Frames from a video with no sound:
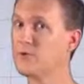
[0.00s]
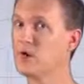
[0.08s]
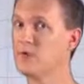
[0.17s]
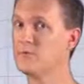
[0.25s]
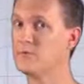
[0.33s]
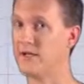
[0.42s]
your
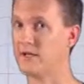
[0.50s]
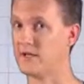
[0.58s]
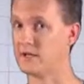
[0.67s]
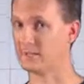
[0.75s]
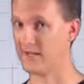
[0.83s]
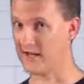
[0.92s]
columns lined
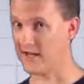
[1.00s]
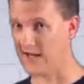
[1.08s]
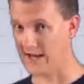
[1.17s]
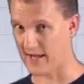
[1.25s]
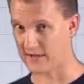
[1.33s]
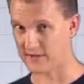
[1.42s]
up like I
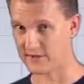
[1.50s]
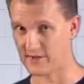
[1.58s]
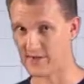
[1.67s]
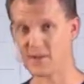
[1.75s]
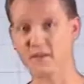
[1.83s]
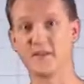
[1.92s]
have,
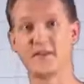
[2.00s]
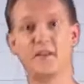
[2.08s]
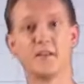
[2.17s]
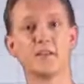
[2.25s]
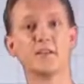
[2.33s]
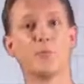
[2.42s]
you'll see that the
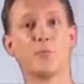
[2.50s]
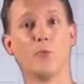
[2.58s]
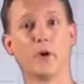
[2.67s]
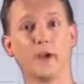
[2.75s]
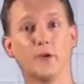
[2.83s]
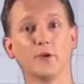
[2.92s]
decimal
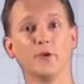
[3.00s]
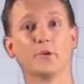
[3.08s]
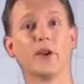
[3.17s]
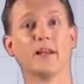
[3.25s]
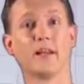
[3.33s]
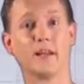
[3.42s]
point goes
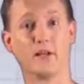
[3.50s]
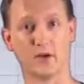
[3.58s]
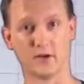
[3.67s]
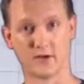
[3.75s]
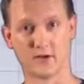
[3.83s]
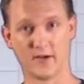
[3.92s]
right here,
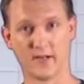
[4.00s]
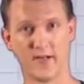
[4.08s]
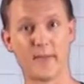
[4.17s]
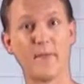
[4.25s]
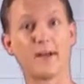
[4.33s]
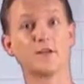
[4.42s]
and
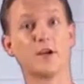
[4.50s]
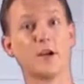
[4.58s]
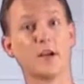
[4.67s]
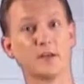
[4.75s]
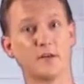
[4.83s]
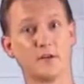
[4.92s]
that makes our
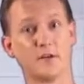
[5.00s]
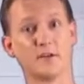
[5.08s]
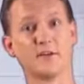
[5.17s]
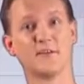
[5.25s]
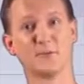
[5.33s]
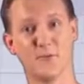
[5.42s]
answer
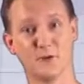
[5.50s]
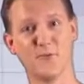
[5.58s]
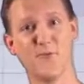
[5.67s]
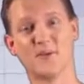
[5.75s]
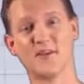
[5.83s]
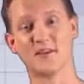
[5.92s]

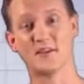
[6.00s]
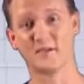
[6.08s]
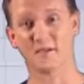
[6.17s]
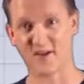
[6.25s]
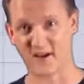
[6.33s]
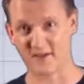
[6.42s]

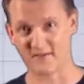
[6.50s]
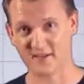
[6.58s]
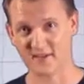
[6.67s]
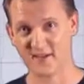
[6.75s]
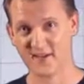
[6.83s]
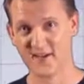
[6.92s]
0.75.
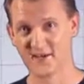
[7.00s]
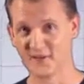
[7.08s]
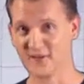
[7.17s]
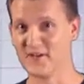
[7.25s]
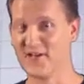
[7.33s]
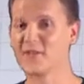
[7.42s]

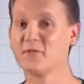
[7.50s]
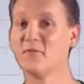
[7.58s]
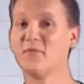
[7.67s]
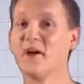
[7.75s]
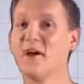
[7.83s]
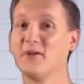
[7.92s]
So the
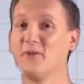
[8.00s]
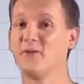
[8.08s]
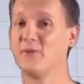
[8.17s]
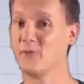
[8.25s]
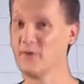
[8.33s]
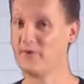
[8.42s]
decimal value
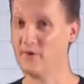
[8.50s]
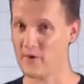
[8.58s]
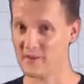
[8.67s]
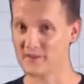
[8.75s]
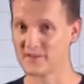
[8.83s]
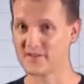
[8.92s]
of
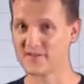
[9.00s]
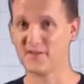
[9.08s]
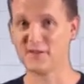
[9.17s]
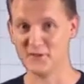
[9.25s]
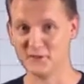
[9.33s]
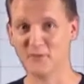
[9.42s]
3/4
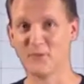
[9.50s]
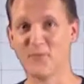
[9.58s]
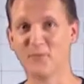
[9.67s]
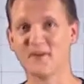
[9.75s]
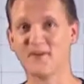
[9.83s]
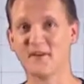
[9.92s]
is
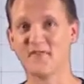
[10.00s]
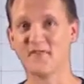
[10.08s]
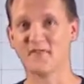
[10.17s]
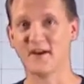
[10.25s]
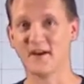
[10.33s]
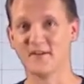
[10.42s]

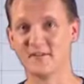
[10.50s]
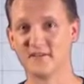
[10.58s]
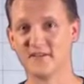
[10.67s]
0.75.